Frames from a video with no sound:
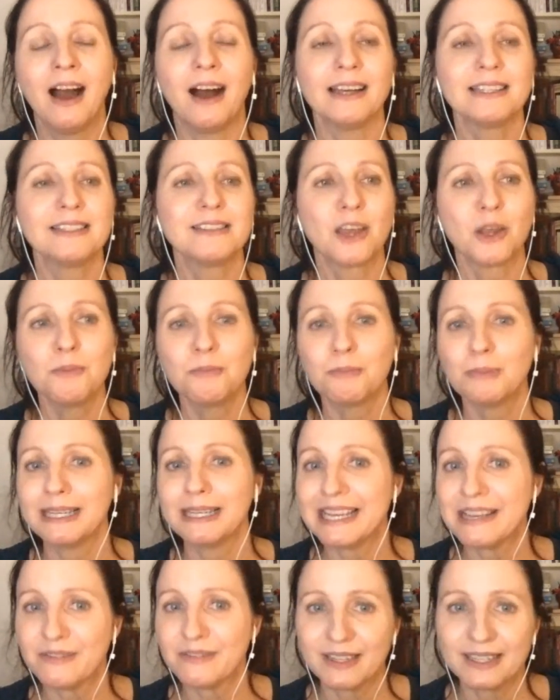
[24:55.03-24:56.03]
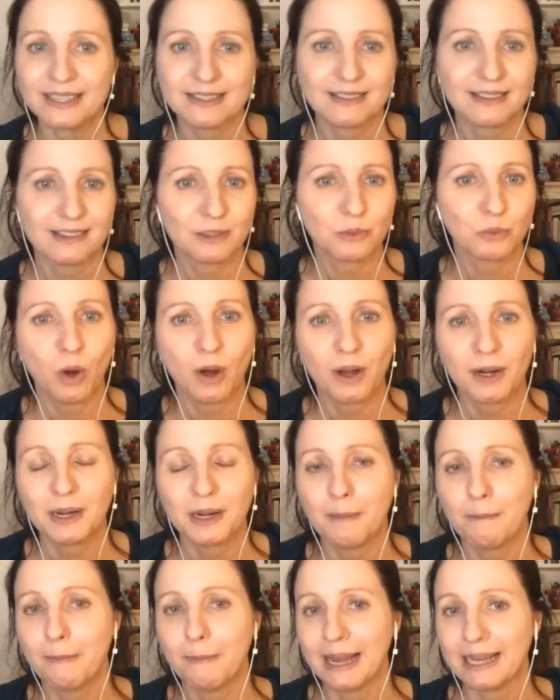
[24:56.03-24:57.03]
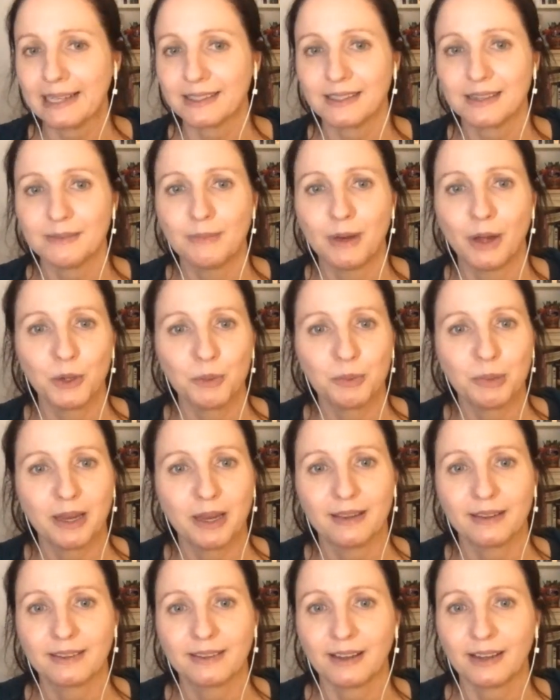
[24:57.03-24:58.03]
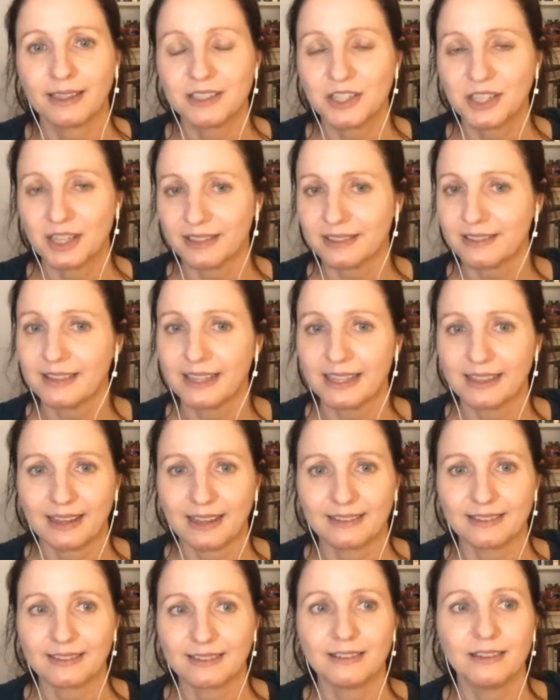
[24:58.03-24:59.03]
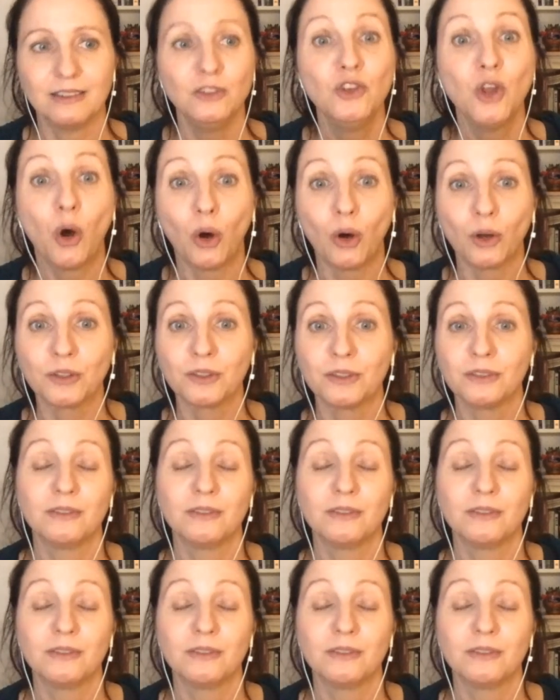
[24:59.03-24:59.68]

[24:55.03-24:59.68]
i don't believe it is this one magnum opus i just think that's not